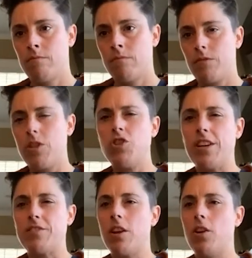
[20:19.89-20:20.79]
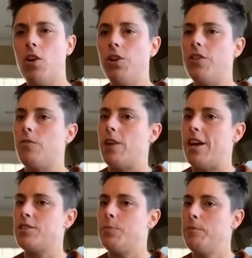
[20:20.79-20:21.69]
Did you guys get a hold of the
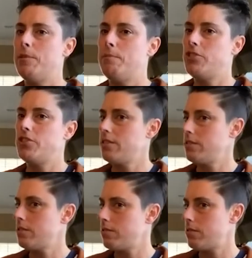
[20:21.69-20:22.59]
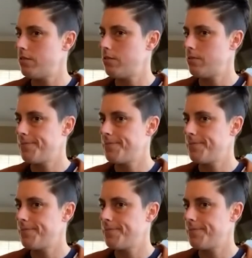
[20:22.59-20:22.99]
rice bourbon by chance?